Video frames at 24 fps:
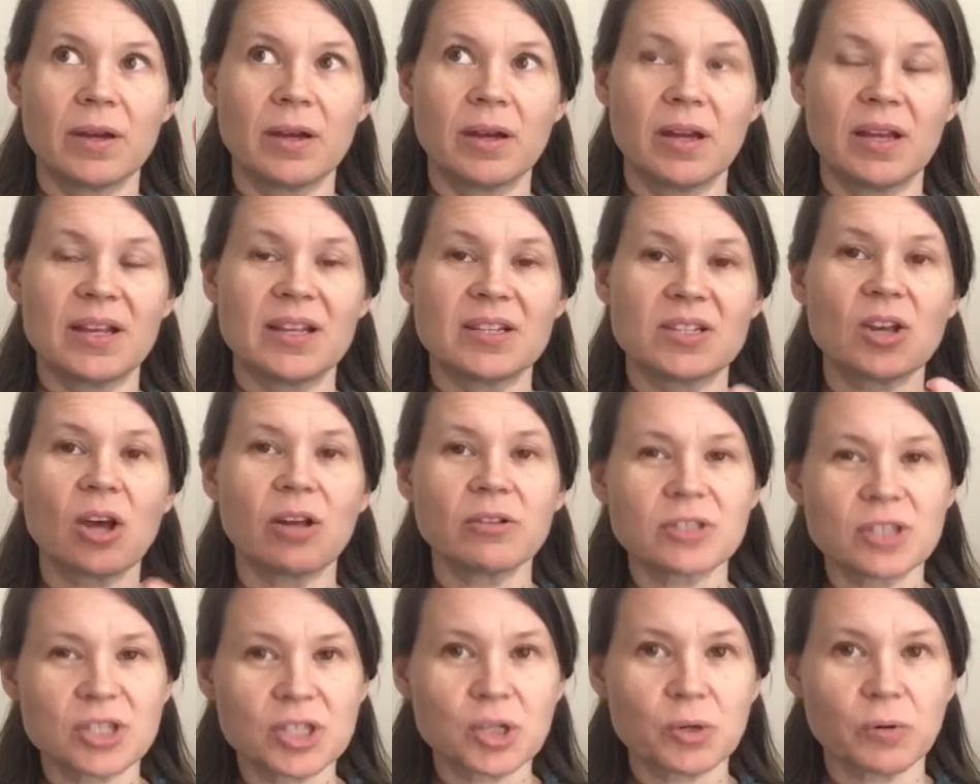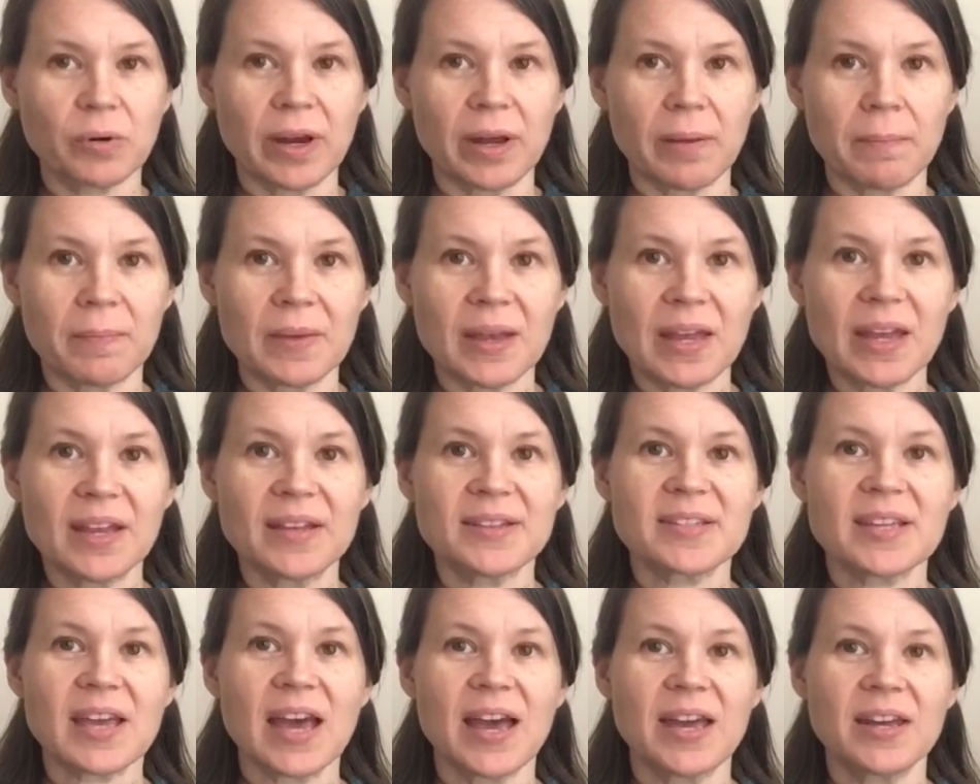it's called scrim.
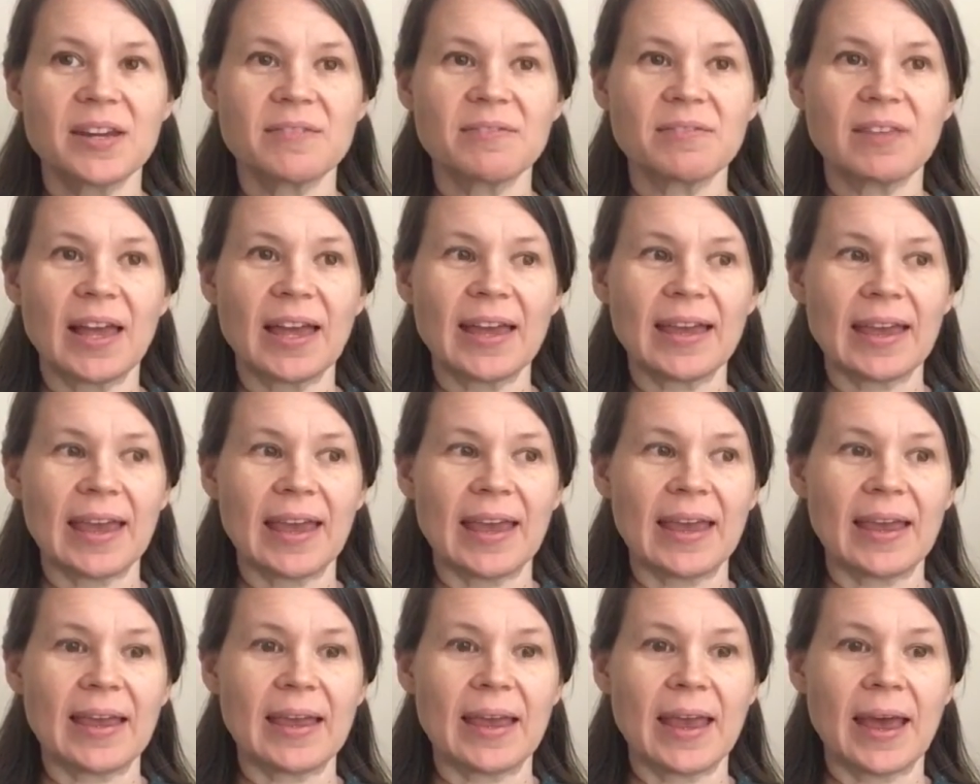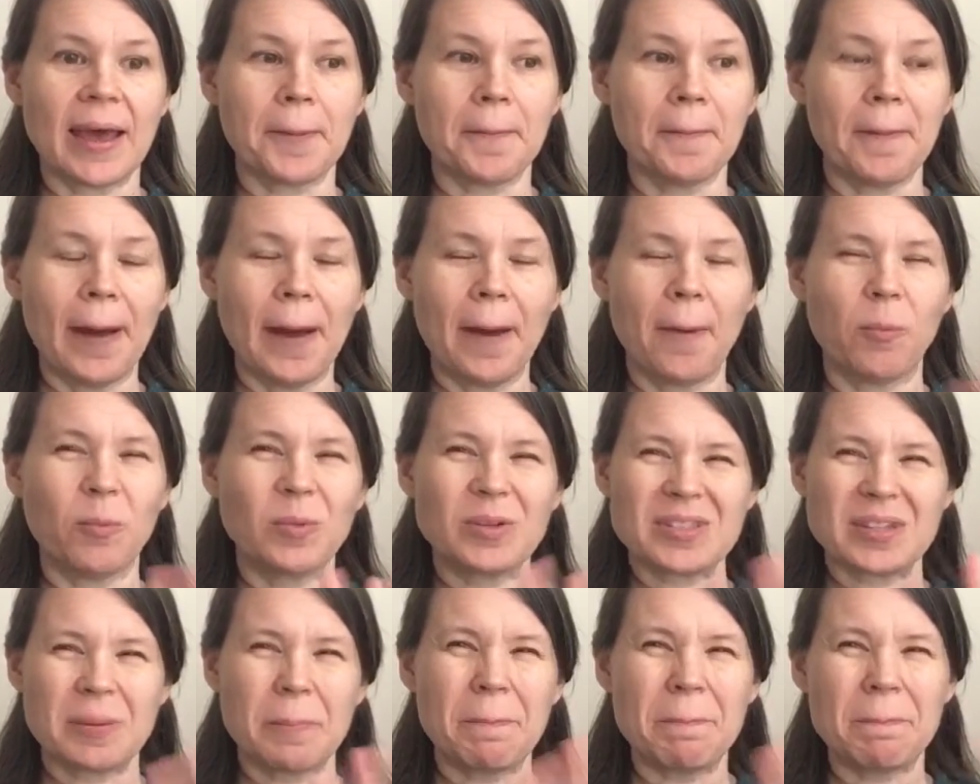It's kind of like
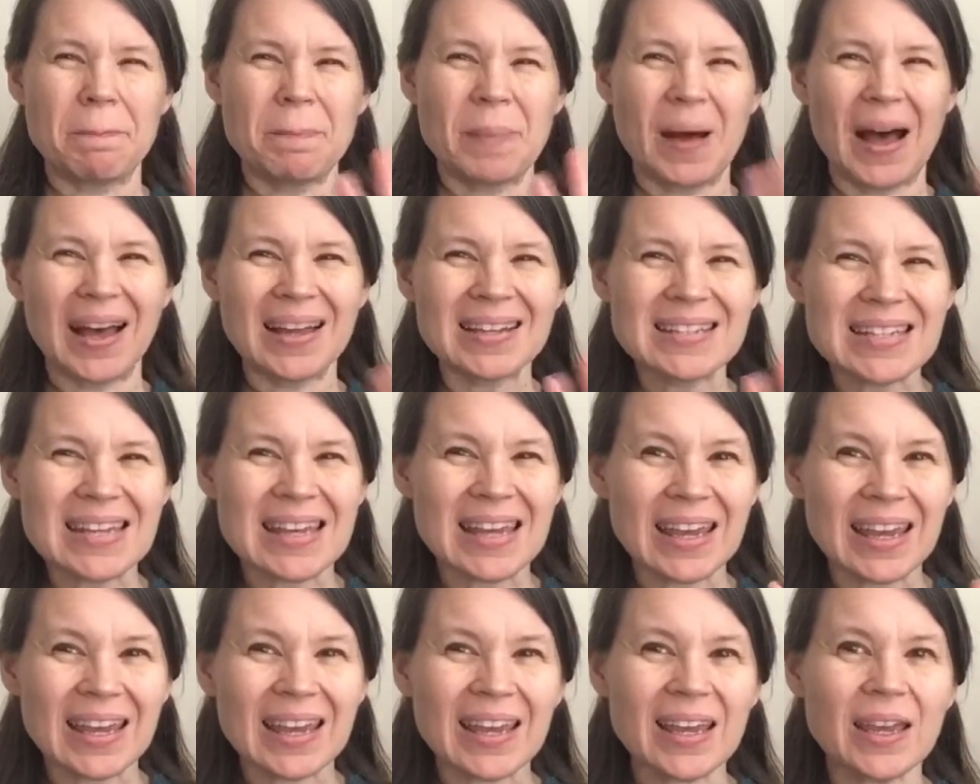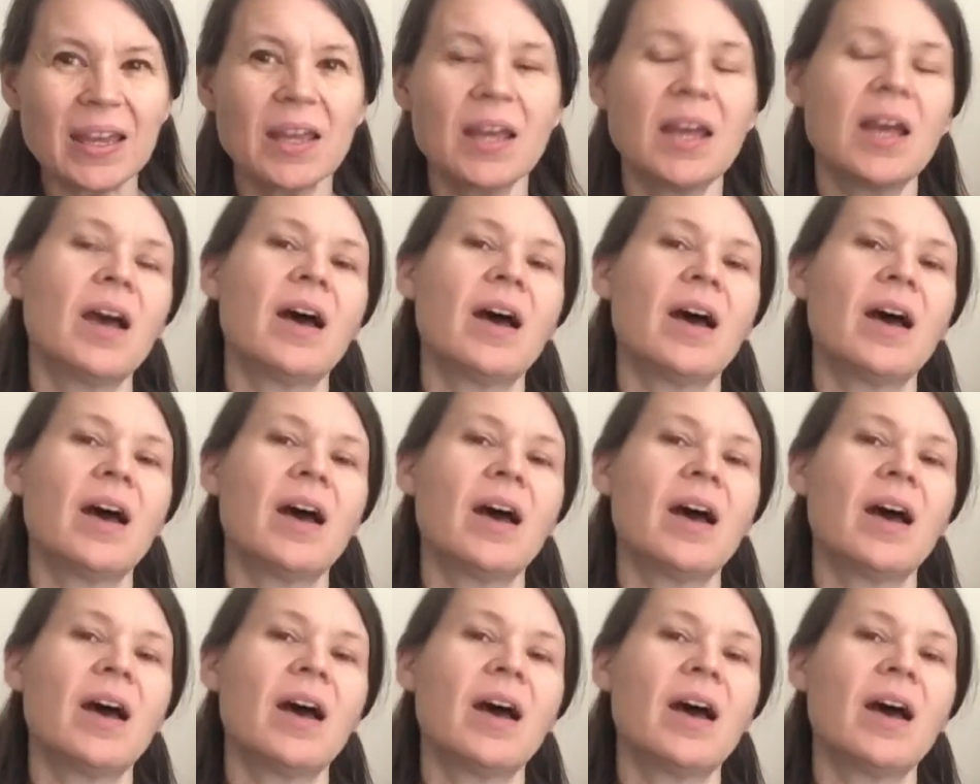almost a bonding